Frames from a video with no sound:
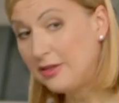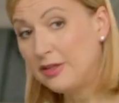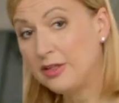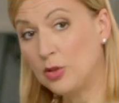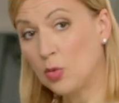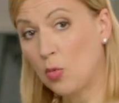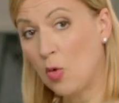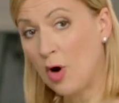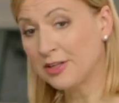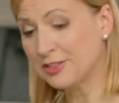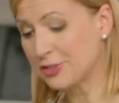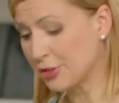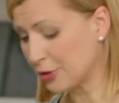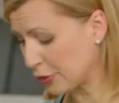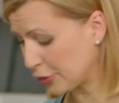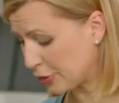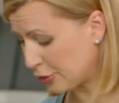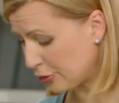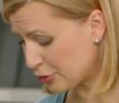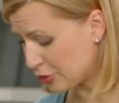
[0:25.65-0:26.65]
You want to
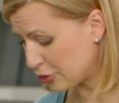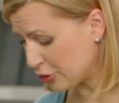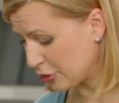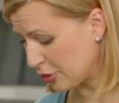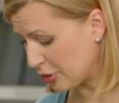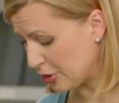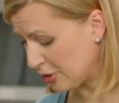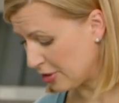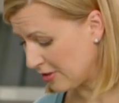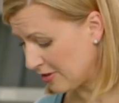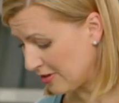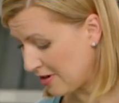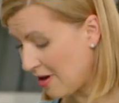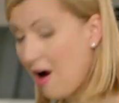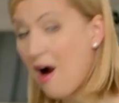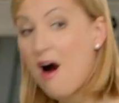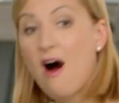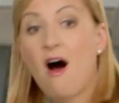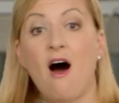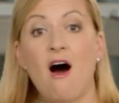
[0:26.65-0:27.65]
cook your sugar
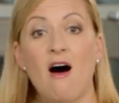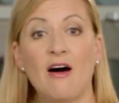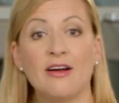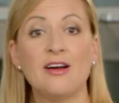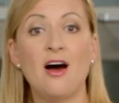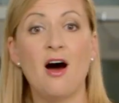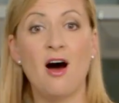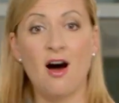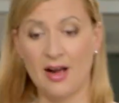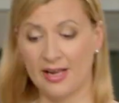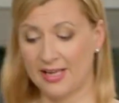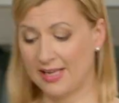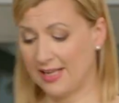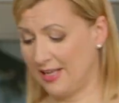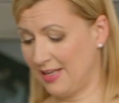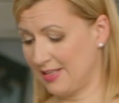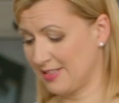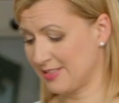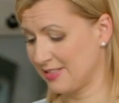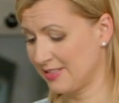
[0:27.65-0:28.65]
on high
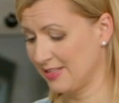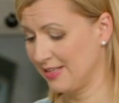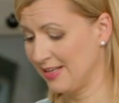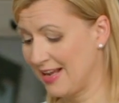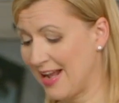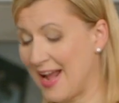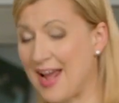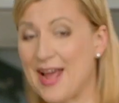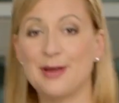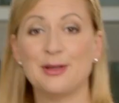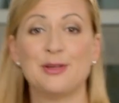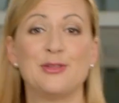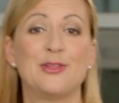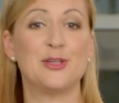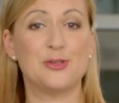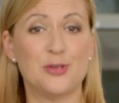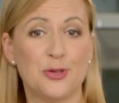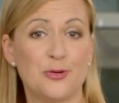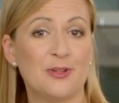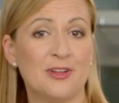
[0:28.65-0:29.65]
heat. And
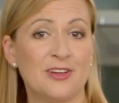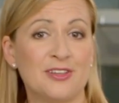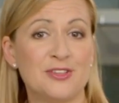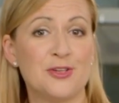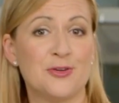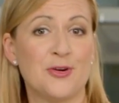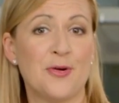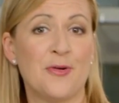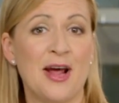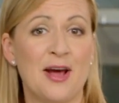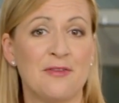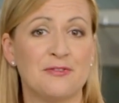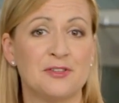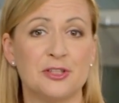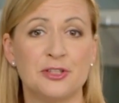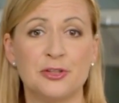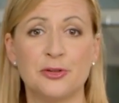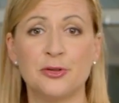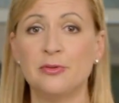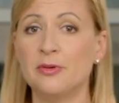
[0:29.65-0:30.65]
the 2 things you don't have
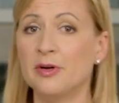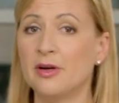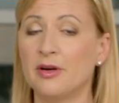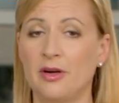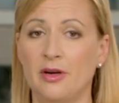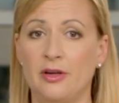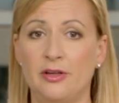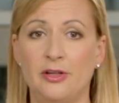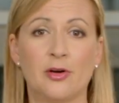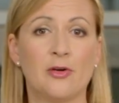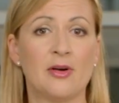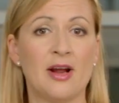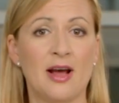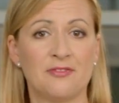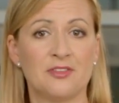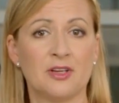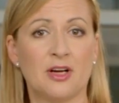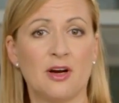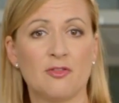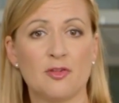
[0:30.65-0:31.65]
to do, you don't
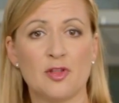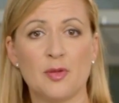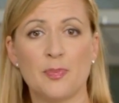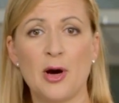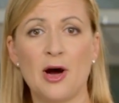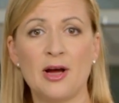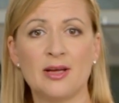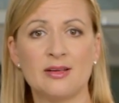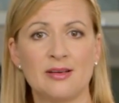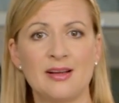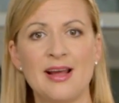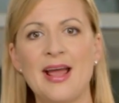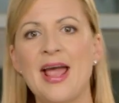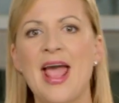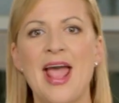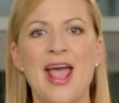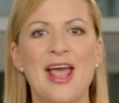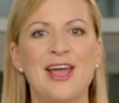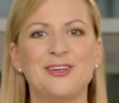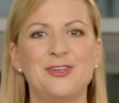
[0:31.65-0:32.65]
have to cover the pot
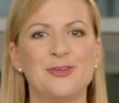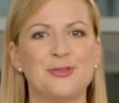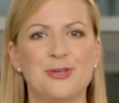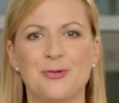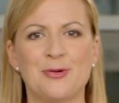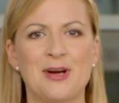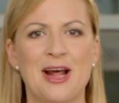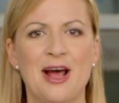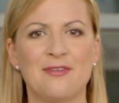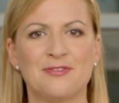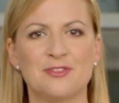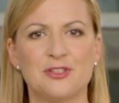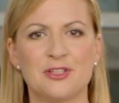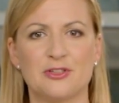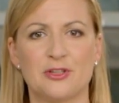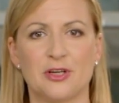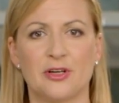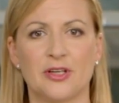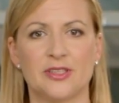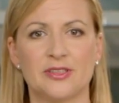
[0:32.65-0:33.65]
and you don't have to
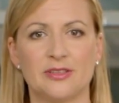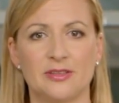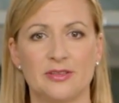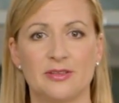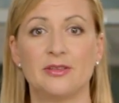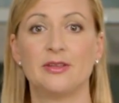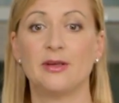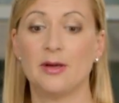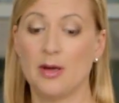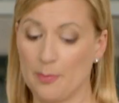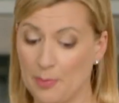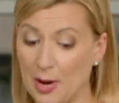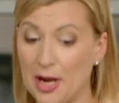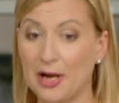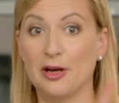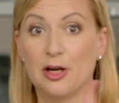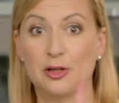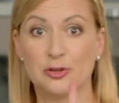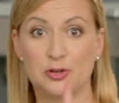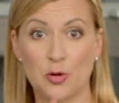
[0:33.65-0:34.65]
stir it.
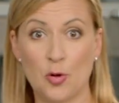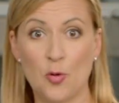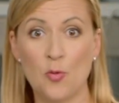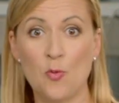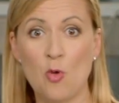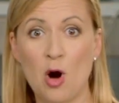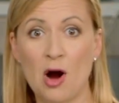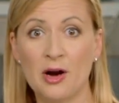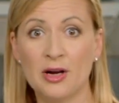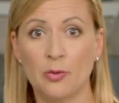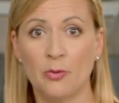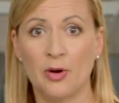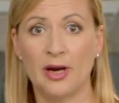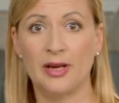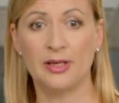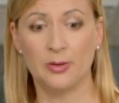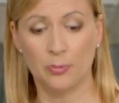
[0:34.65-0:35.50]
But don't walk away.